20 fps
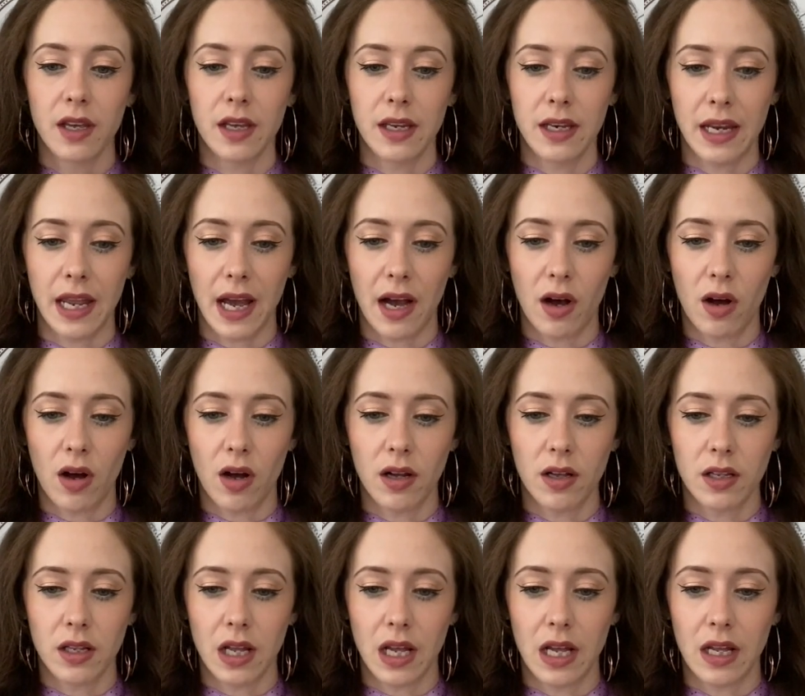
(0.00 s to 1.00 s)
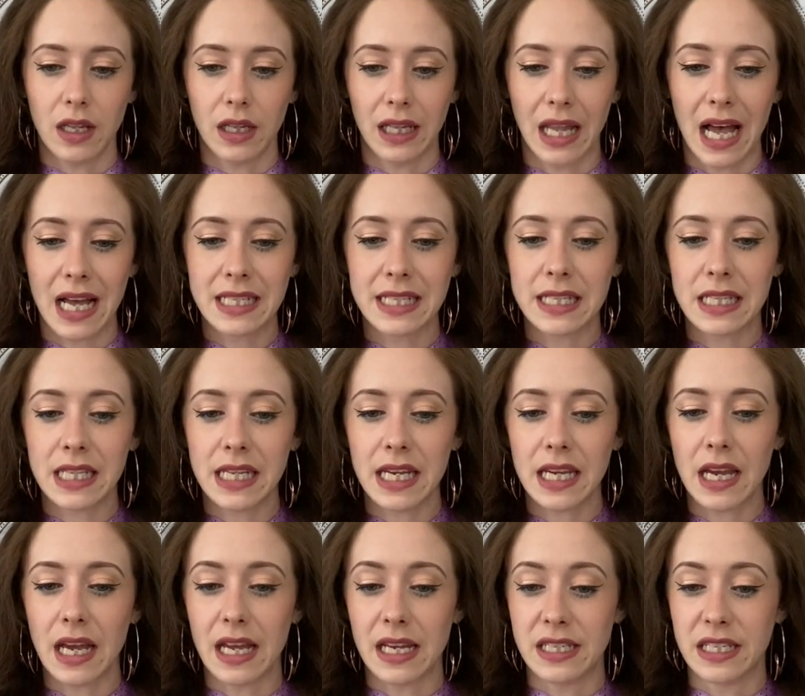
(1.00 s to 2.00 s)
Now,
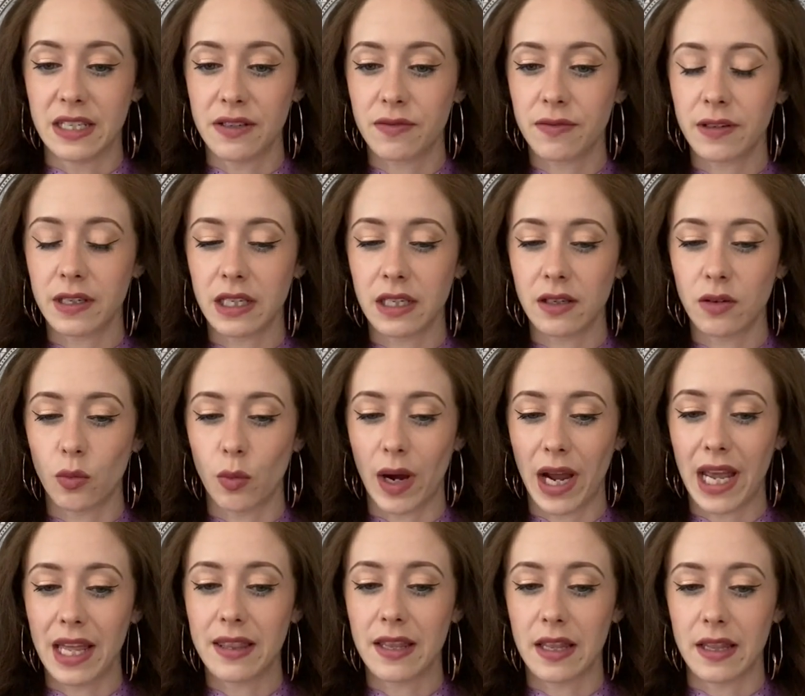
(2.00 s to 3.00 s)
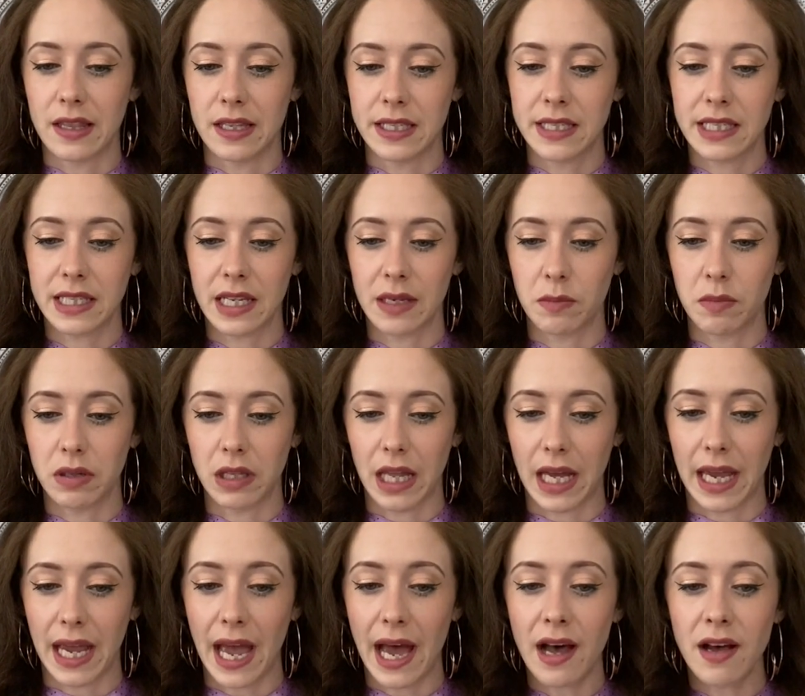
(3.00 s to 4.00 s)
lastly, a different way that this can
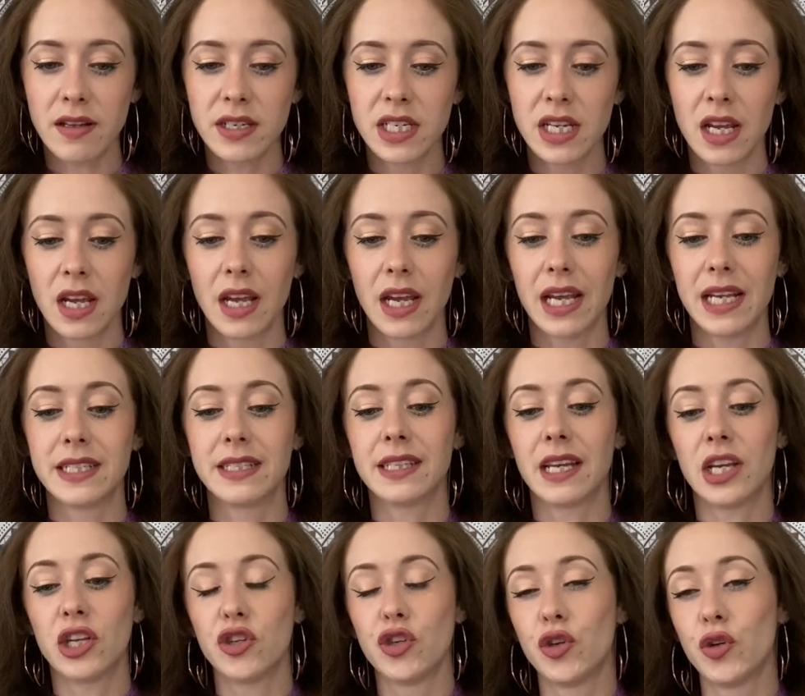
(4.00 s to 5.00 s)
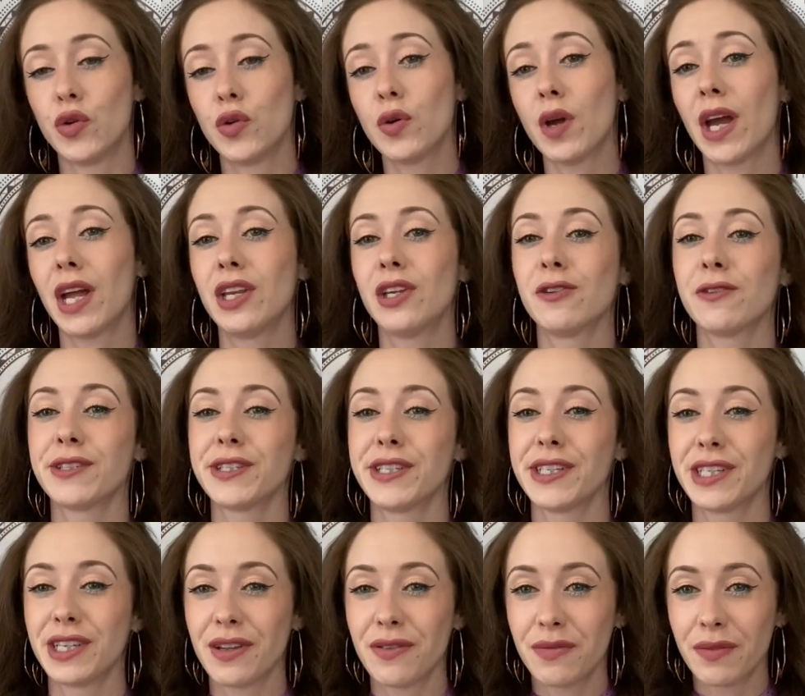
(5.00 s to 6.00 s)
play out is that you and your
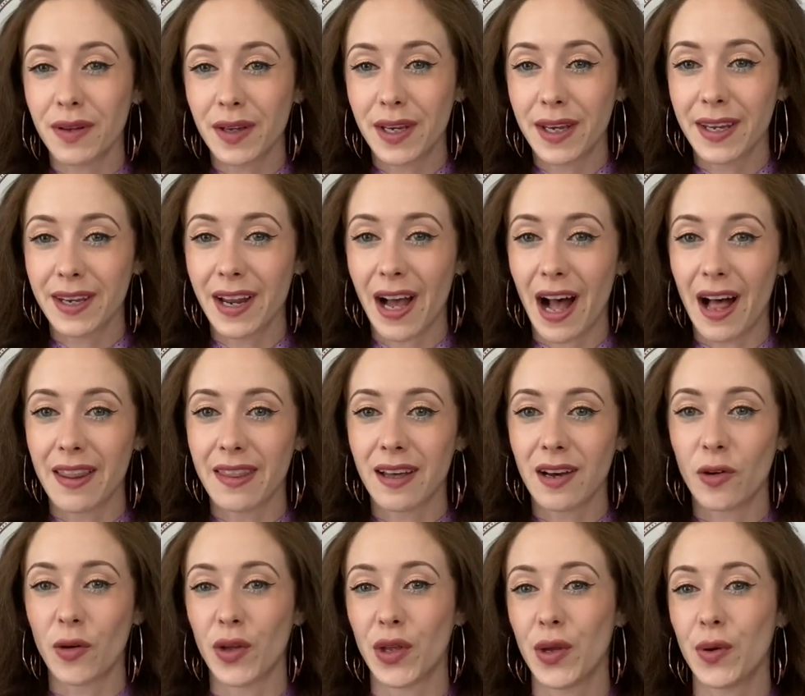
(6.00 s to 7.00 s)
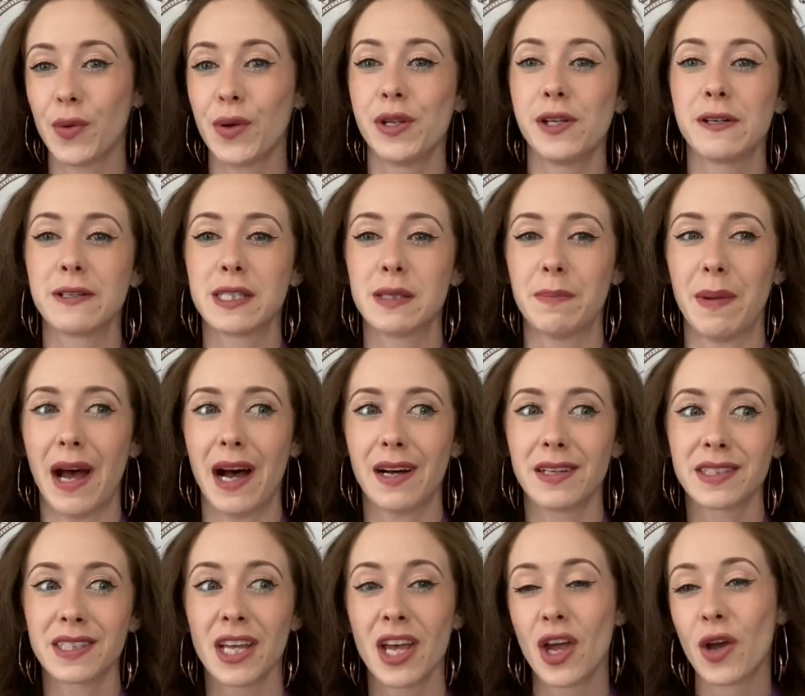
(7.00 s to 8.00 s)
significant other, or you and your
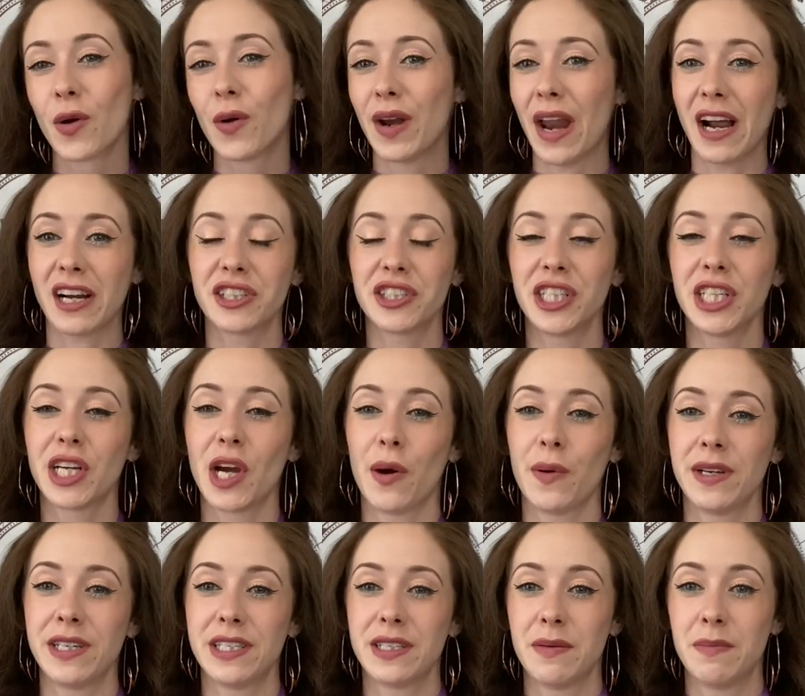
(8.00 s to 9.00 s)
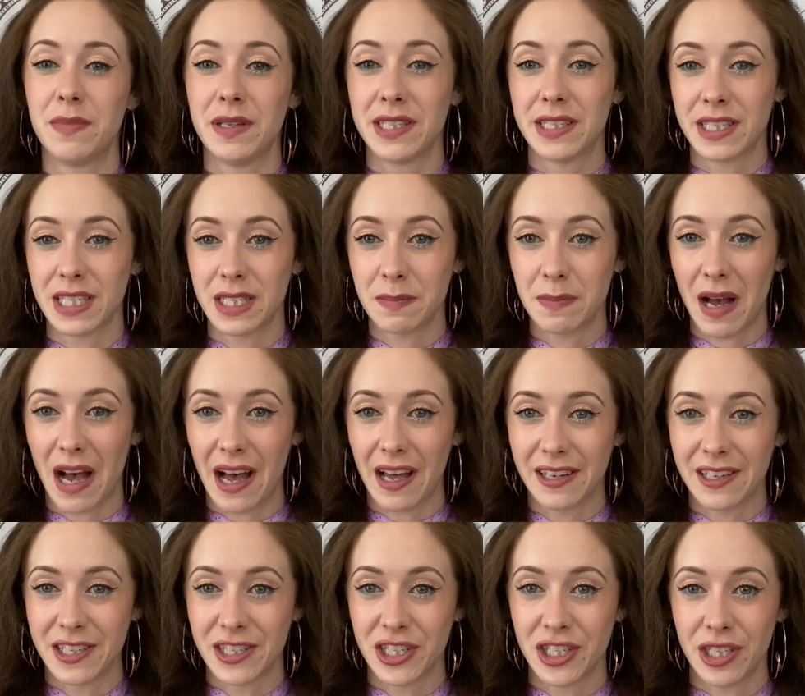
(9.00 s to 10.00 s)
spouse, could actually go into business
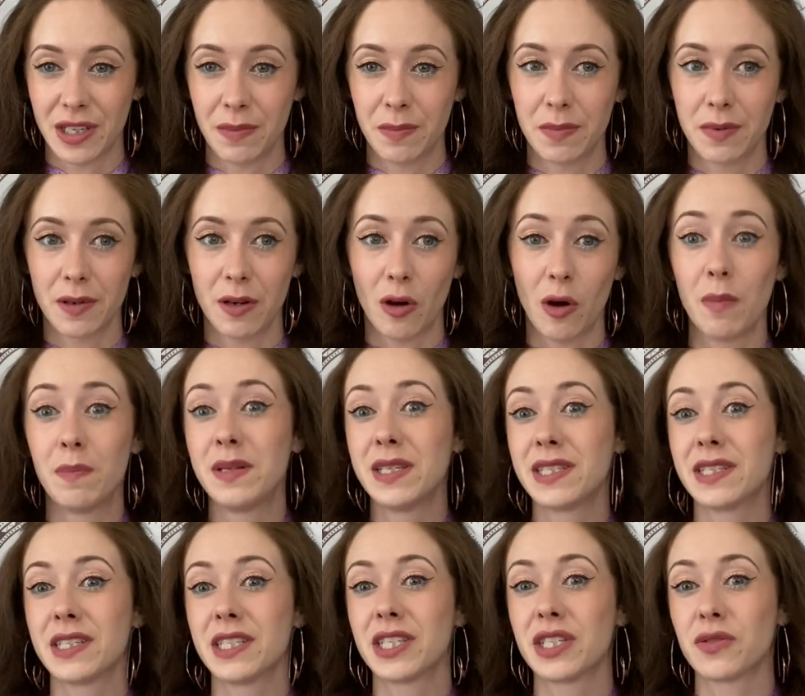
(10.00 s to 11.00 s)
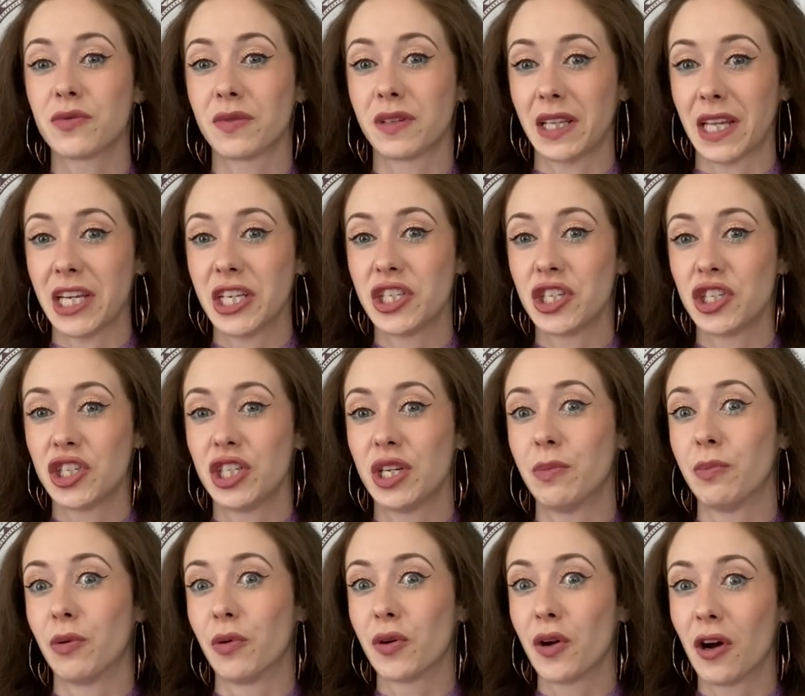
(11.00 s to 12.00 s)
partnership or a business
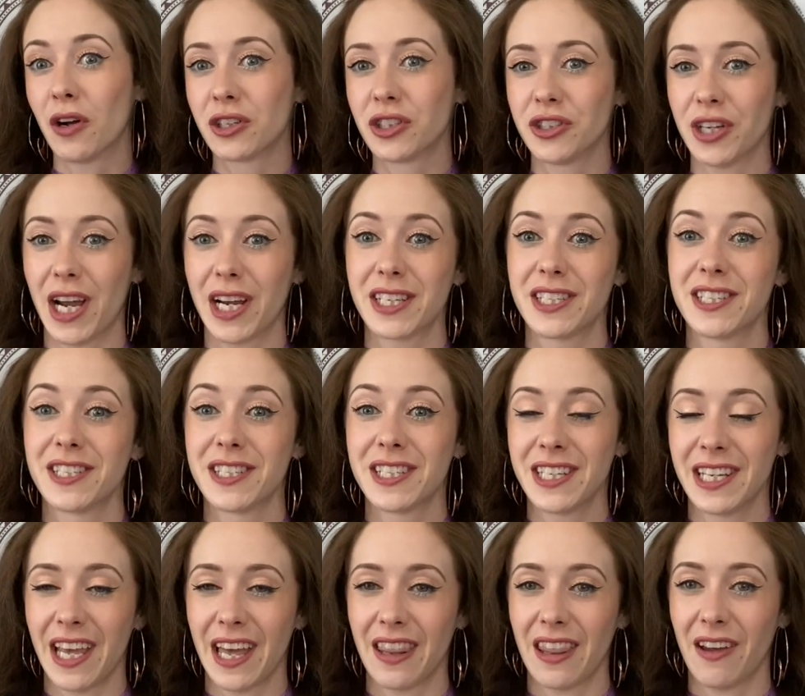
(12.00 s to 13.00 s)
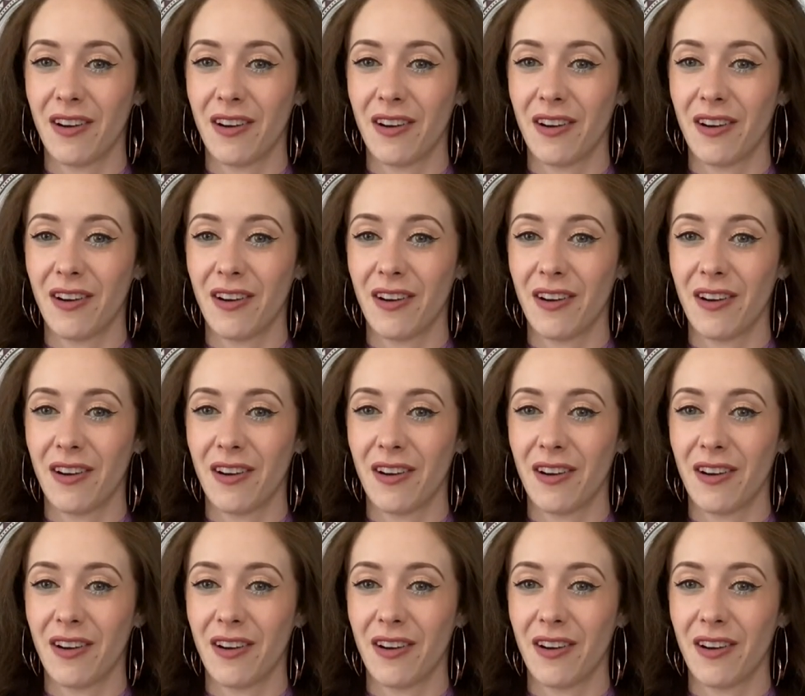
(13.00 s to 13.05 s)
relationship or contract together.